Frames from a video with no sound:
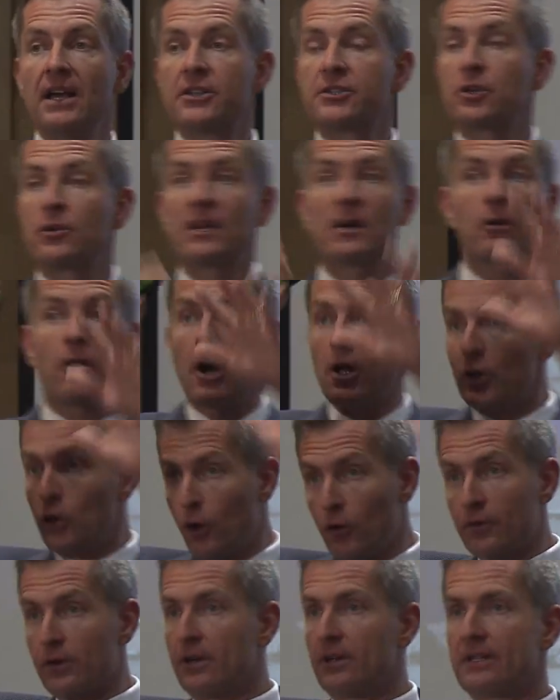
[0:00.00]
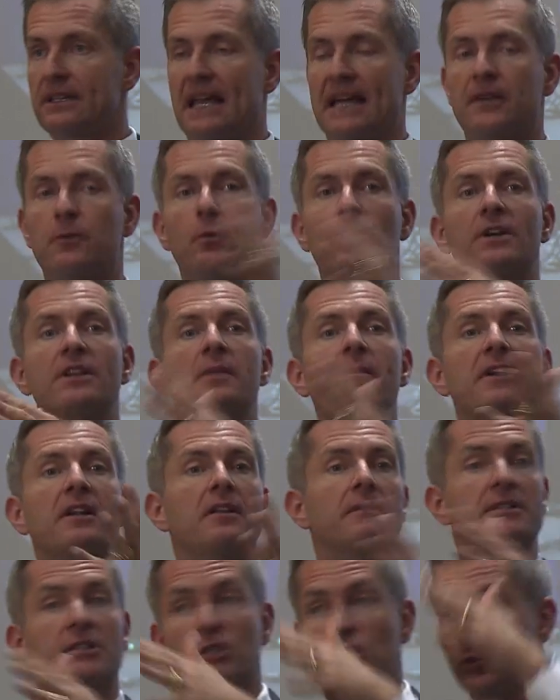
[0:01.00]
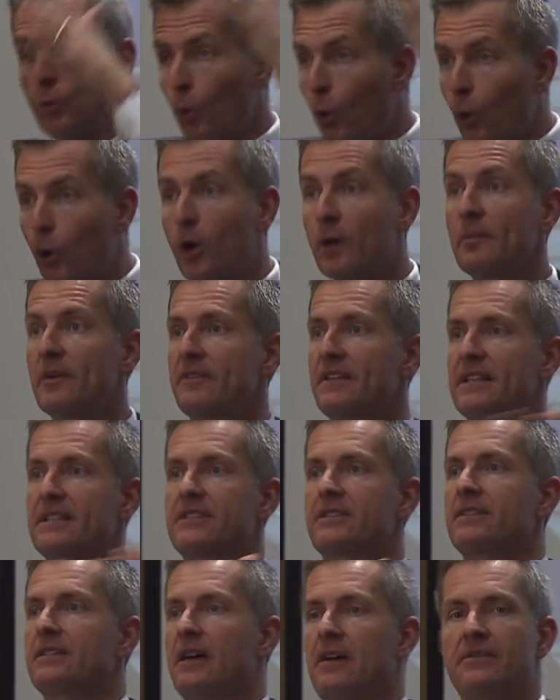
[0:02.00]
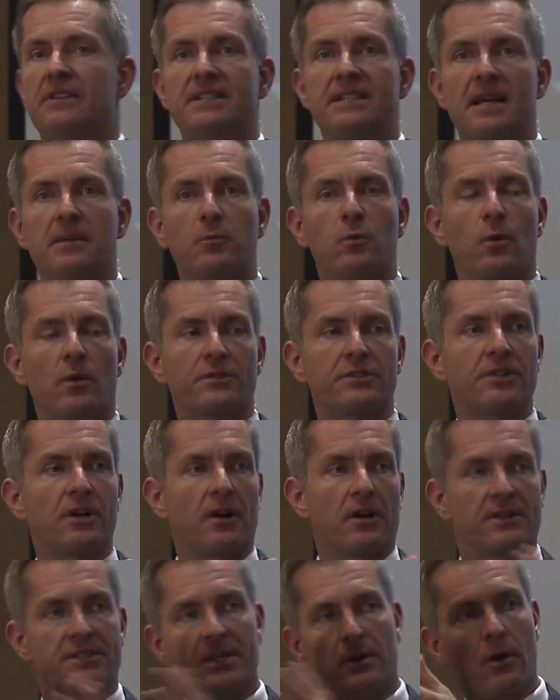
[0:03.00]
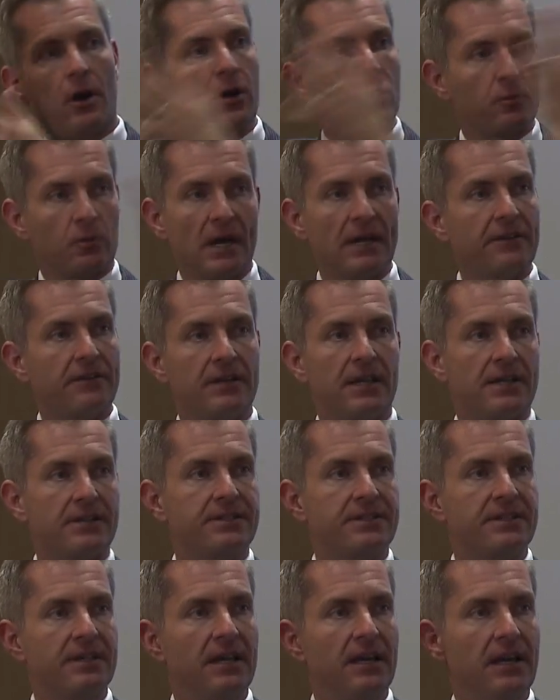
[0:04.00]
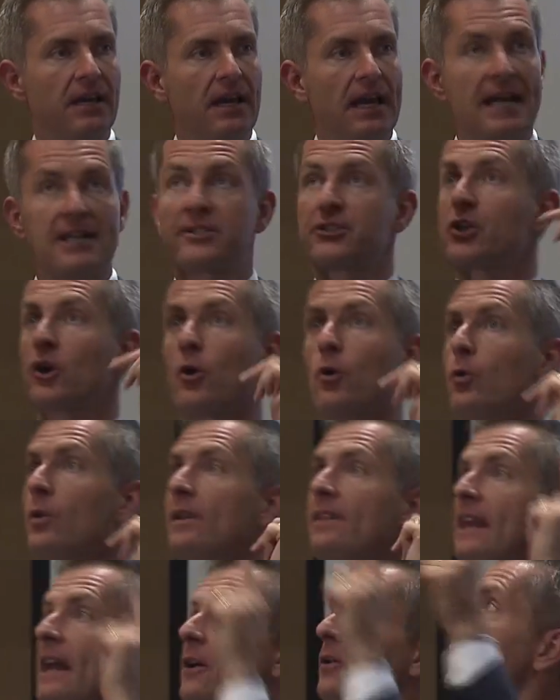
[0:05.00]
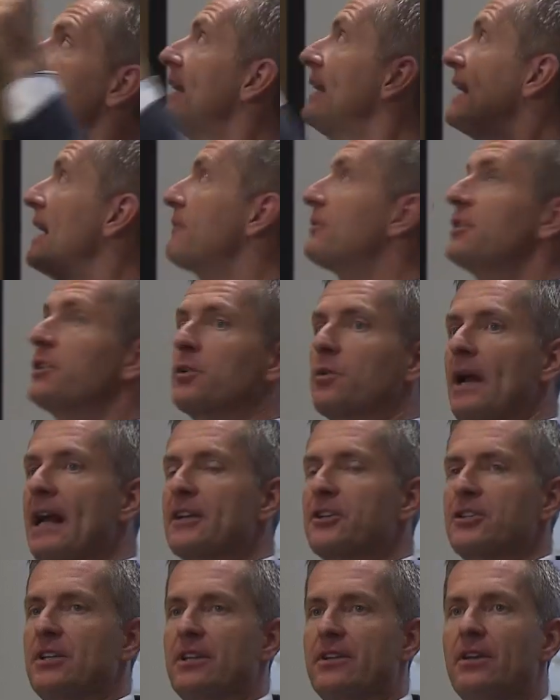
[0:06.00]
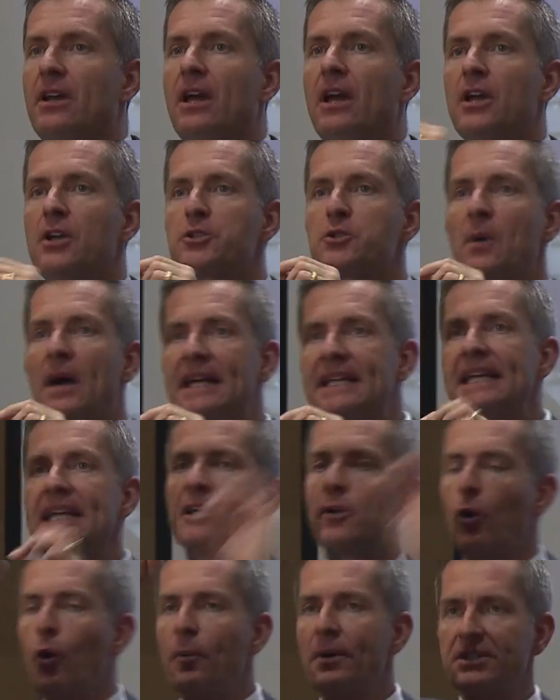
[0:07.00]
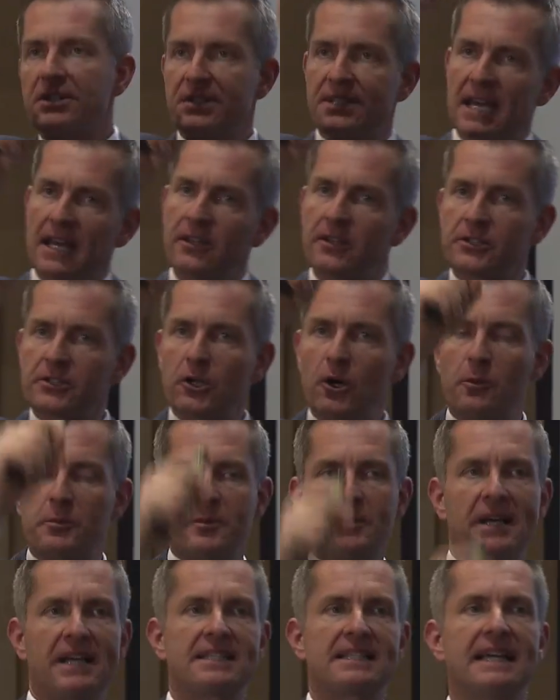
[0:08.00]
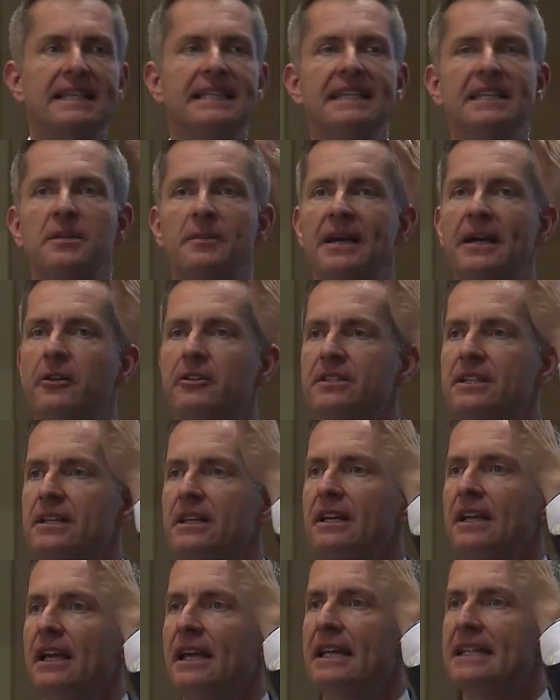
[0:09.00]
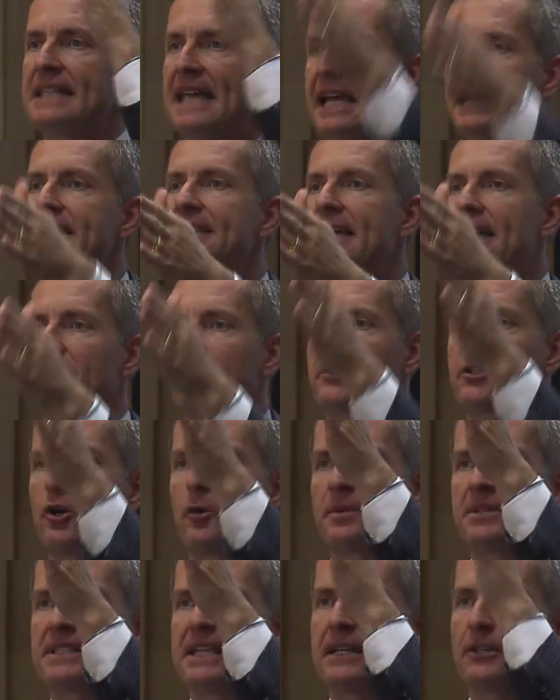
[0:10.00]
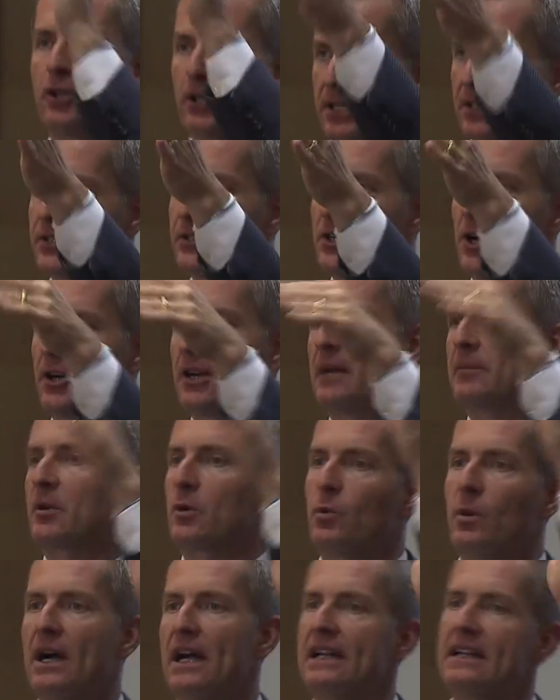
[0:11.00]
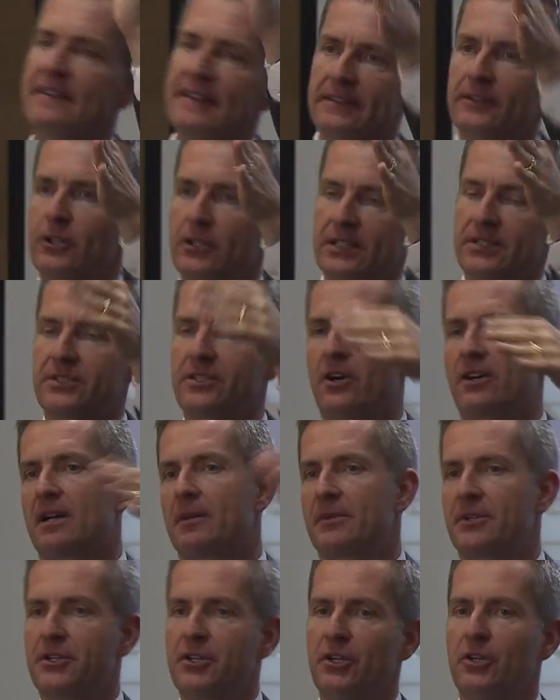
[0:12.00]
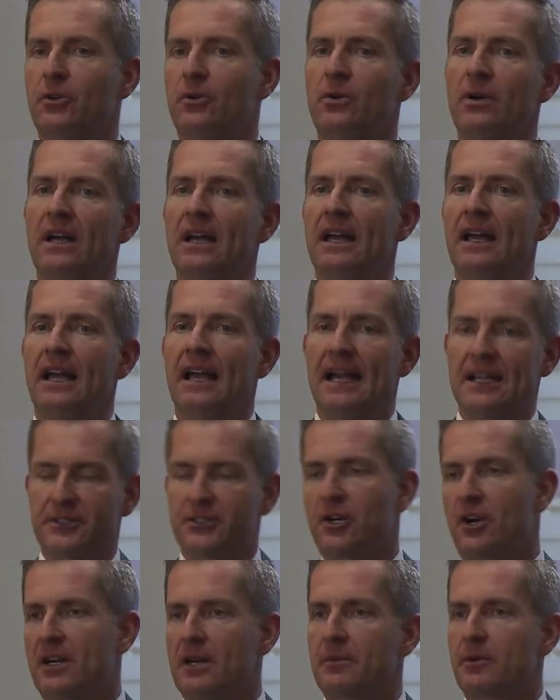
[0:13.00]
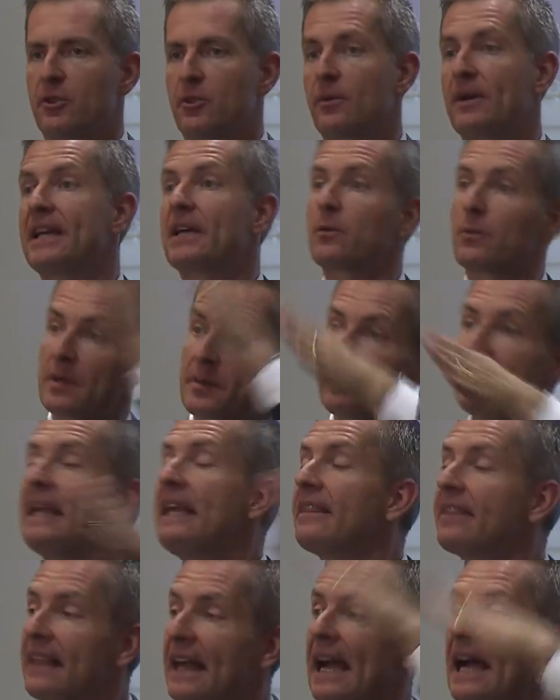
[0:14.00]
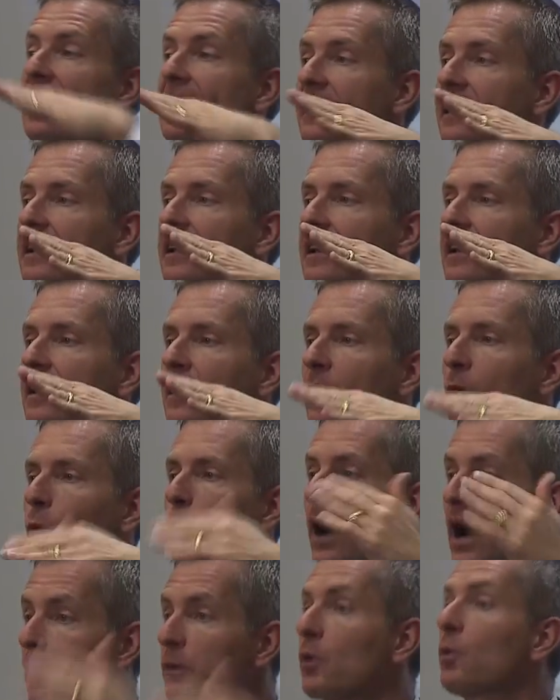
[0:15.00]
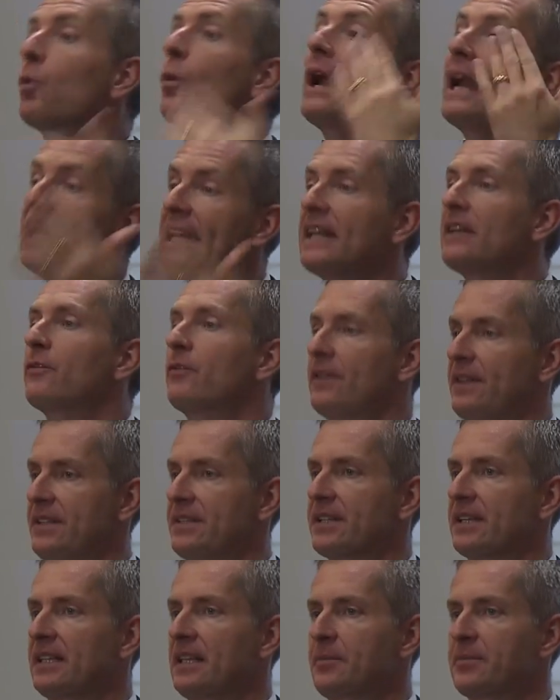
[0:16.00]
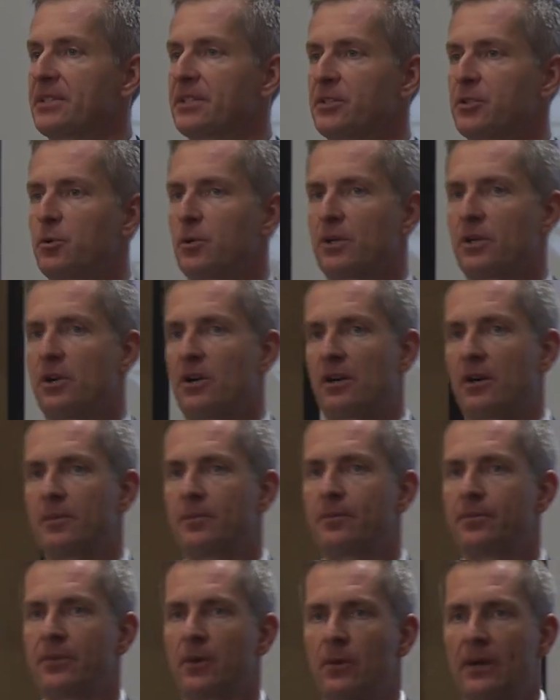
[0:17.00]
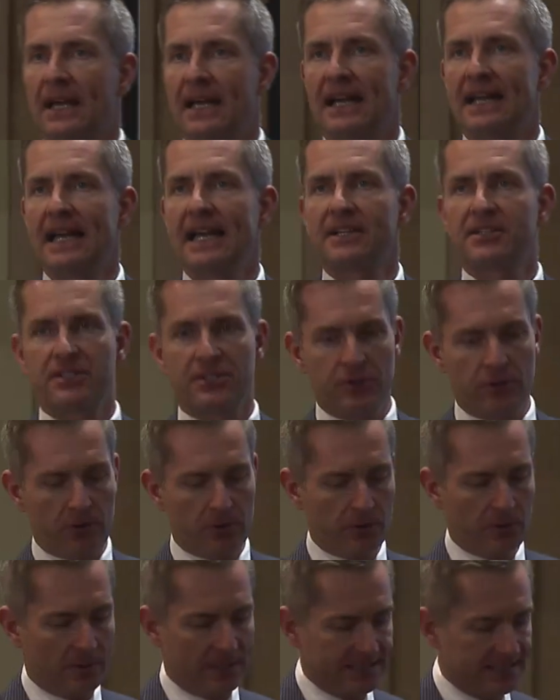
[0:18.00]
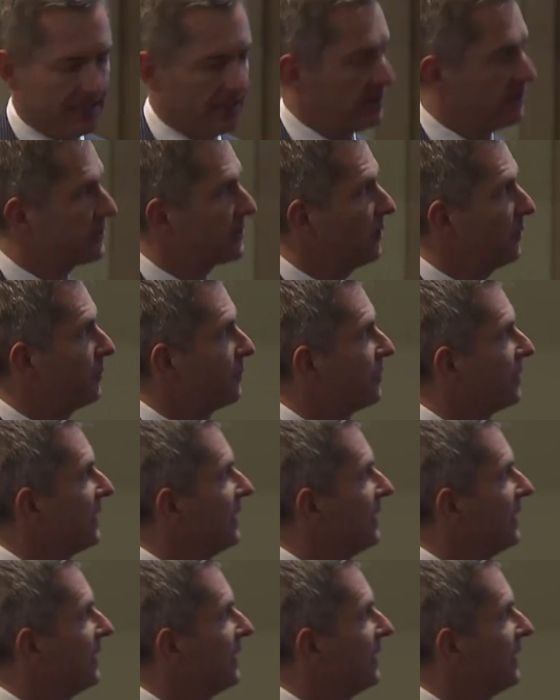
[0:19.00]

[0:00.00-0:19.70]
So they're all over, like we're in the middle of a swarm of these, of these M dwarf stars. They're all around us. And so they're in every direction. So I need a whole bunch of telescopes because I need to be able to take a telescope and say, look at star number one, and then look at star number two, and star number three, and repeat that while we're waiting for these eclipses to occur. Okay, I can't just do it with one telescope.